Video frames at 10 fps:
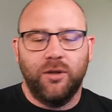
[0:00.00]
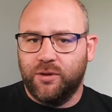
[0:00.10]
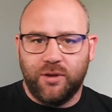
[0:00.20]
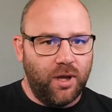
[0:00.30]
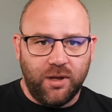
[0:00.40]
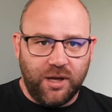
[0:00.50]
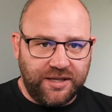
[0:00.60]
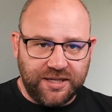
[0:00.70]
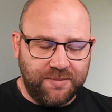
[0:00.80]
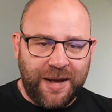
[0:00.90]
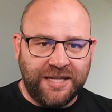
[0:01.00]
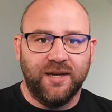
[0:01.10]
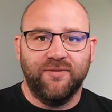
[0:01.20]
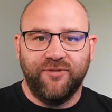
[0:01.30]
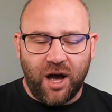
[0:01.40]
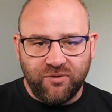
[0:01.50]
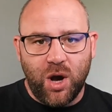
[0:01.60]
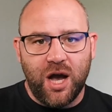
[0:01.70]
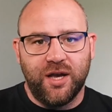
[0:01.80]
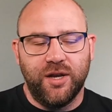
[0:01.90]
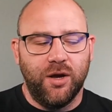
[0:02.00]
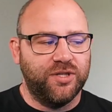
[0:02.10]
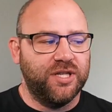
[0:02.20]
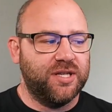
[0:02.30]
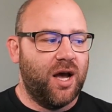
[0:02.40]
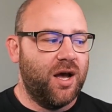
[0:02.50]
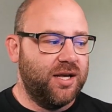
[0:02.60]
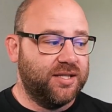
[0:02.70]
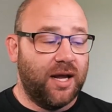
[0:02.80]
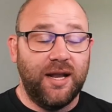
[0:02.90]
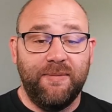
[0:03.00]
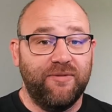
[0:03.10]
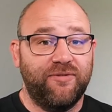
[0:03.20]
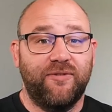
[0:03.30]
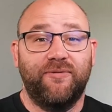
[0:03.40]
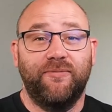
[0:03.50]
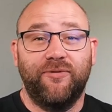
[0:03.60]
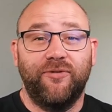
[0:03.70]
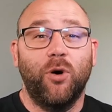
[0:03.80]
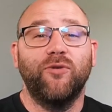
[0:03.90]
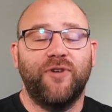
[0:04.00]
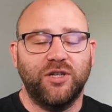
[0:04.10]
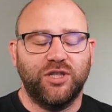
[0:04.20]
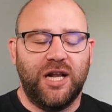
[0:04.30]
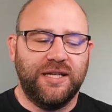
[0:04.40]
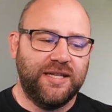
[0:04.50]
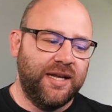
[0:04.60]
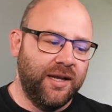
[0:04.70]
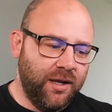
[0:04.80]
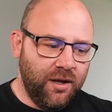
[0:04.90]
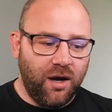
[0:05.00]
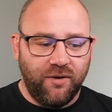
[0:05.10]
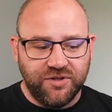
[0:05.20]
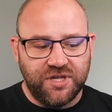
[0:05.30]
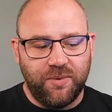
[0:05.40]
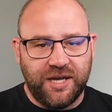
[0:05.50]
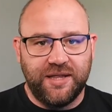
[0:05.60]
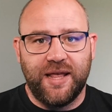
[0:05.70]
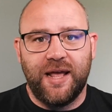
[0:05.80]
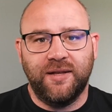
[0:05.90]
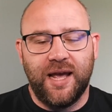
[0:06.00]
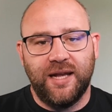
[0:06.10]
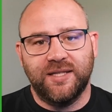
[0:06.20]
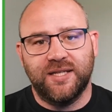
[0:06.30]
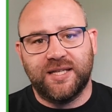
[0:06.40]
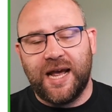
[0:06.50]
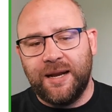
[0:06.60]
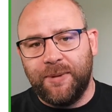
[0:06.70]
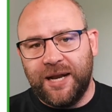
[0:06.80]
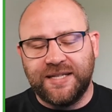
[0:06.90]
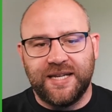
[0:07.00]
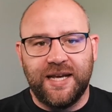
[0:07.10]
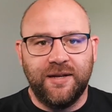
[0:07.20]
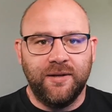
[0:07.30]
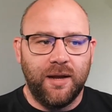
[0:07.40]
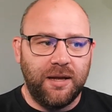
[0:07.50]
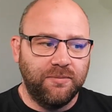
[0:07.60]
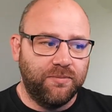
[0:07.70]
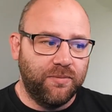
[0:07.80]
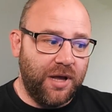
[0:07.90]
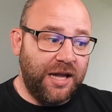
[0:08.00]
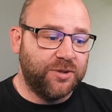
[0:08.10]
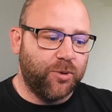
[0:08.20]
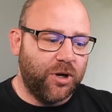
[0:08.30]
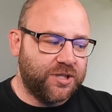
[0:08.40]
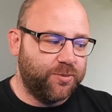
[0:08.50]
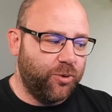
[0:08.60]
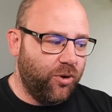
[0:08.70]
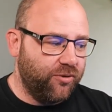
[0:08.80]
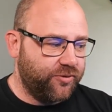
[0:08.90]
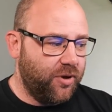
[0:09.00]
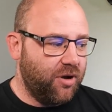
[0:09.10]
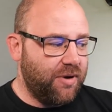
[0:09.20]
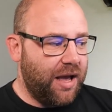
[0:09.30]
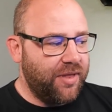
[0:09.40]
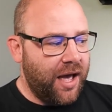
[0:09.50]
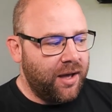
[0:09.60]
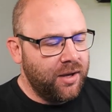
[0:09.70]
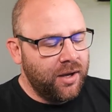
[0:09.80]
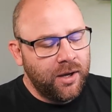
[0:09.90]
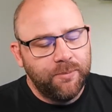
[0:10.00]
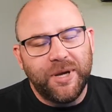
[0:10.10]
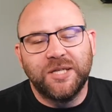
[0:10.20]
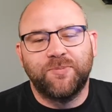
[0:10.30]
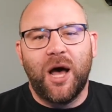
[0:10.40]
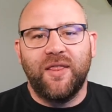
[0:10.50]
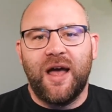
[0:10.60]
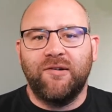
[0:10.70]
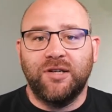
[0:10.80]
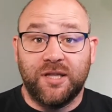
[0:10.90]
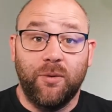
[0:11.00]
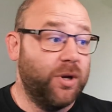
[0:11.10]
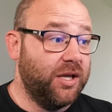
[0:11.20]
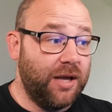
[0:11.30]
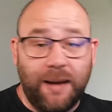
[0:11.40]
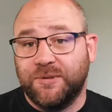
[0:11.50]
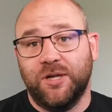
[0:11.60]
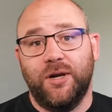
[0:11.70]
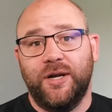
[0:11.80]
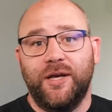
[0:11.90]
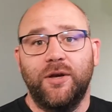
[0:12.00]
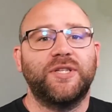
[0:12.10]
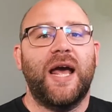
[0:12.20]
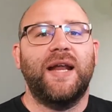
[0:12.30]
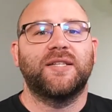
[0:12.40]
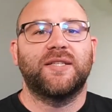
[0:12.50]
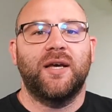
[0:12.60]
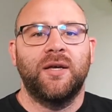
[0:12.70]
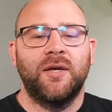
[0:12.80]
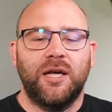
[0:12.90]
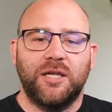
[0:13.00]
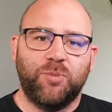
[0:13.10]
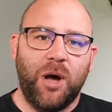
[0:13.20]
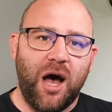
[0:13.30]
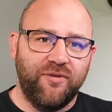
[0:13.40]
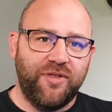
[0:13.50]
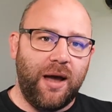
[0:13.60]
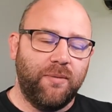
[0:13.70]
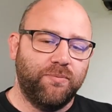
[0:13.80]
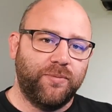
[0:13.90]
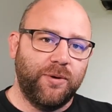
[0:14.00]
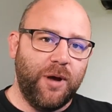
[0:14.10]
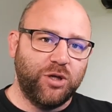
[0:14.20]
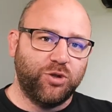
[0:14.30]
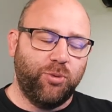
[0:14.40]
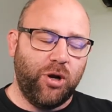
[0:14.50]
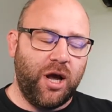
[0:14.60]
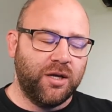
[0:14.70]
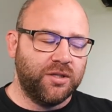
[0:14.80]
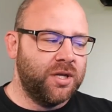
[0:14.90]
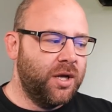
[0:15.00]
that it doesn't matter. 5 worker nodes is our limit for full functionality. Obviously, we can then get into scalability and enterprise support for around that. Biggest part there is that we absolutely use Canister as part of that commercial product,